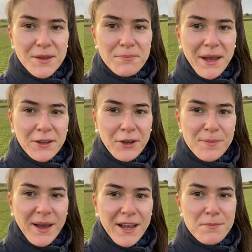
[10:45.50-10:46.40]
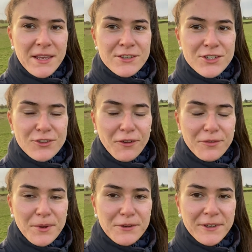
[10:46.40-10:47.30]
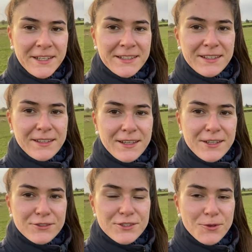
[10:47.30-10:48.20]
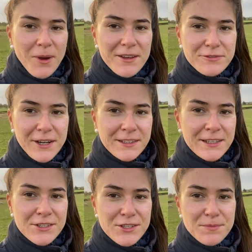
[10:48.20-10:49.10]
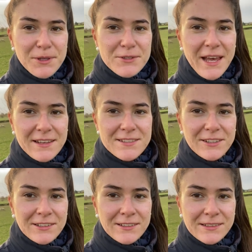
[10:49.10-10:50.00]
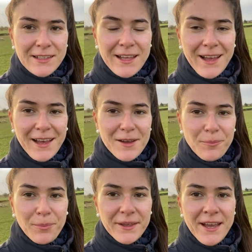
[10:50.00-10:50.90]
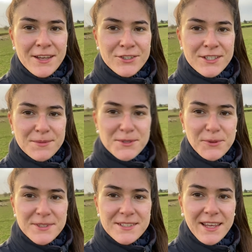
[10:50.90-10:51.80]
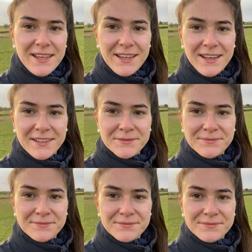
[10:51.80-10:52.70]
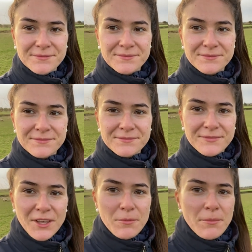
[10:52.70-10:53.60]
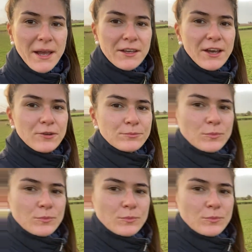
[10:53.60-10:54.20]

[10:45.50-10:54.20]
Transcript: Mango behind me, she's not for moving. She's quite friendly, she's a blue texel. But yeah, she seems to want to stay here. Come on, Mango.